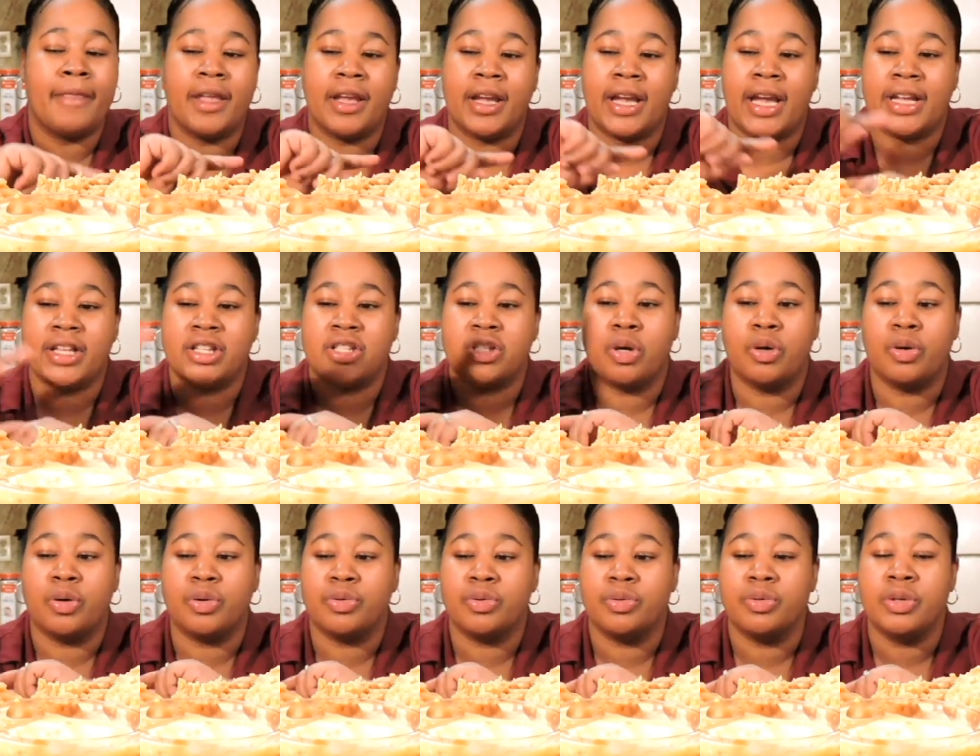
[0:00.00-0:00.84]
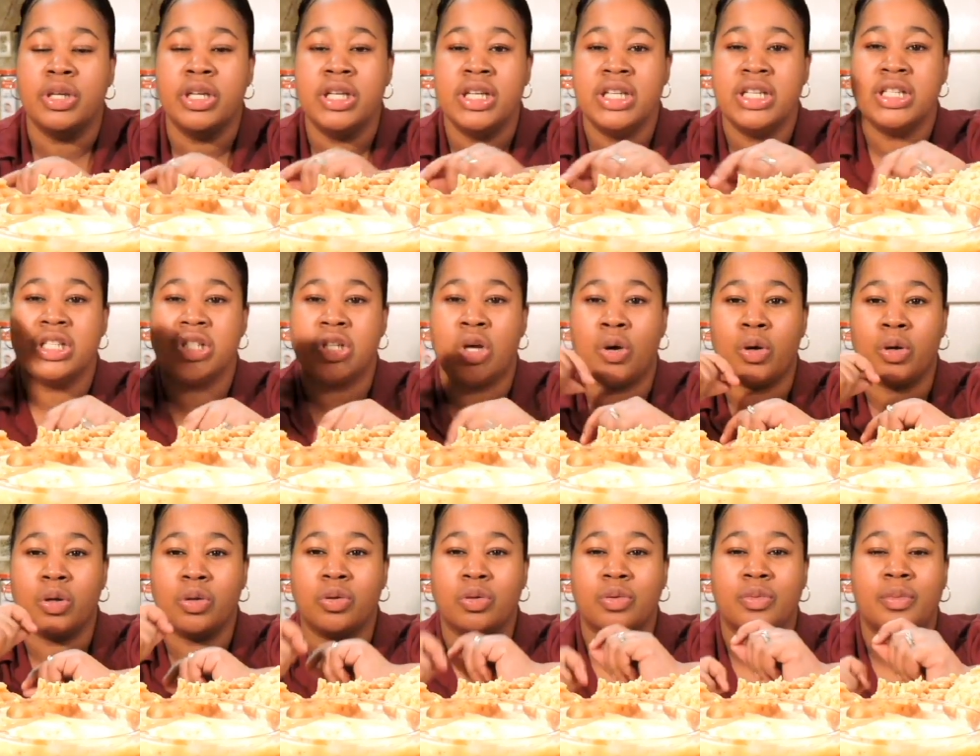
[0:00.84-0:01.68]
got total,
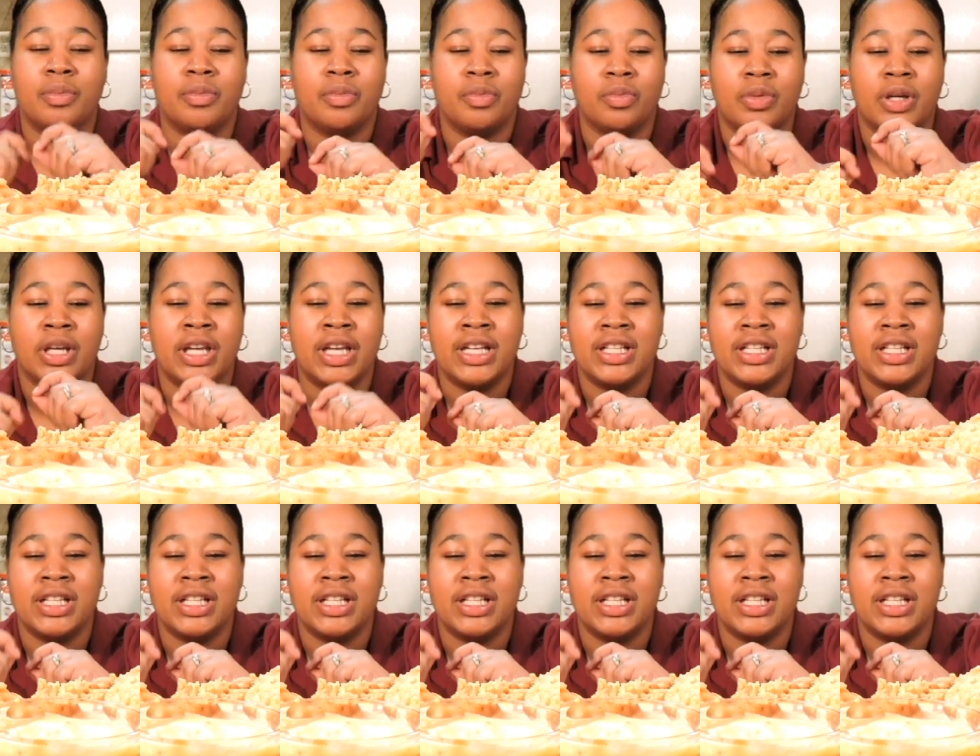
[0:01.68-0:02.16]
total. It